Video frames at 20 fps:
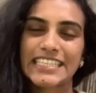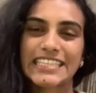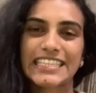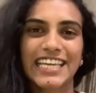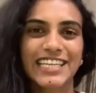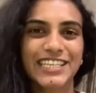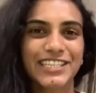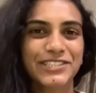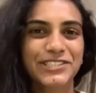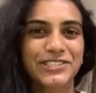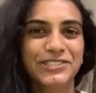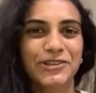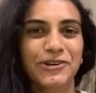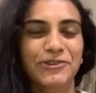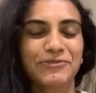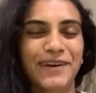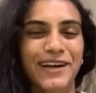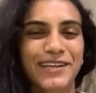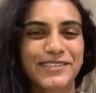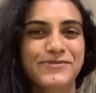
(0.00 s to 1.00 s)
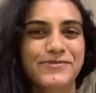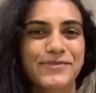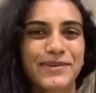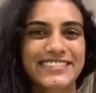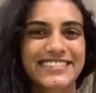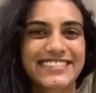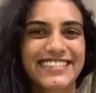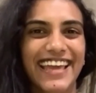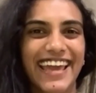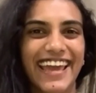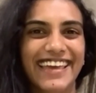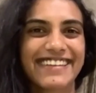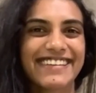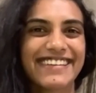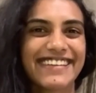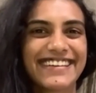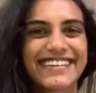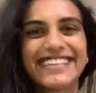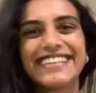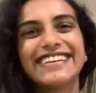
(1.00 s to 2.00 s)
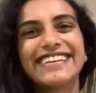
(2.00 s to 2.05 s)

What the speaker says: And thank you so much once again.